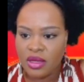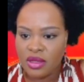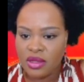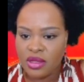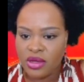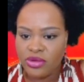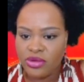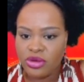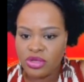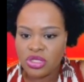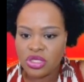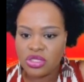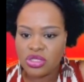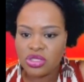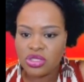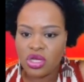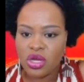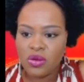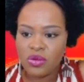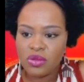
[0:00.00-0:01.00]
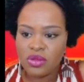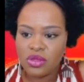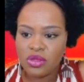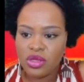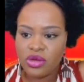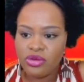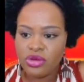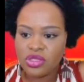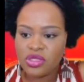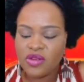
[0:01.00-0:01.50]
The
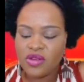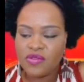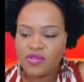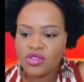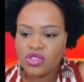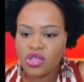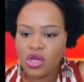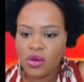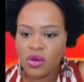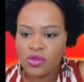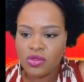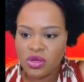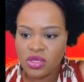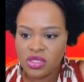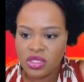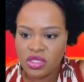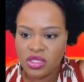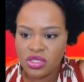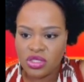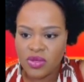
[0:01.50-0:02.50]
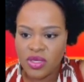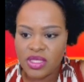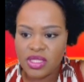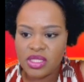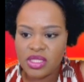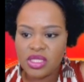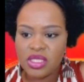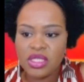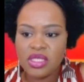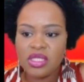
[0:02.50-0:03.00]
Roseau South
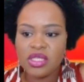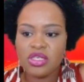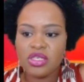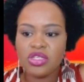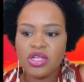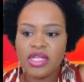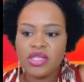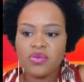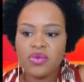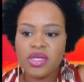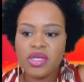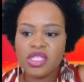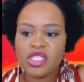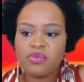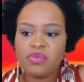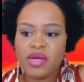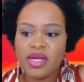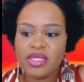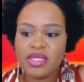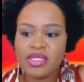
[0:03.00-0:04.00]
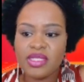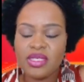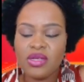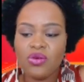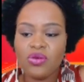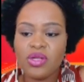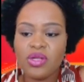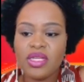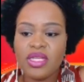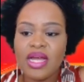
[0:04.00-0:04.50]
constituency, the United Workers' Party
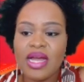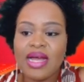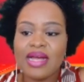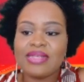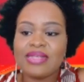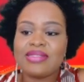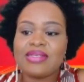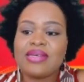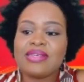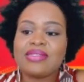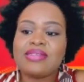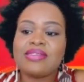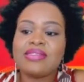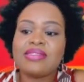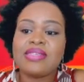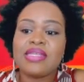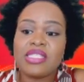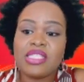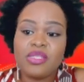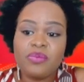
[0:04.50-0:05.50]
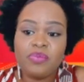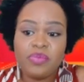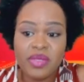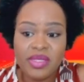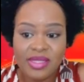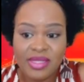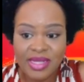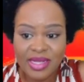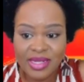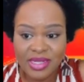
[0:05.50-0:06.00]
only has a
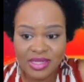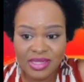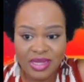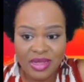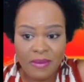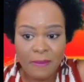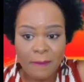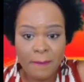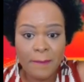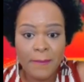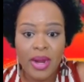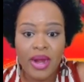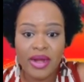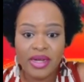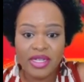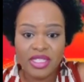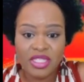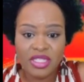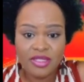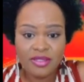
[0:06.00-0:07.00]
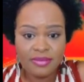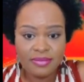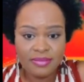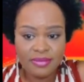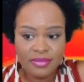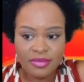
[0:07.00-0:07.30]
6% margin.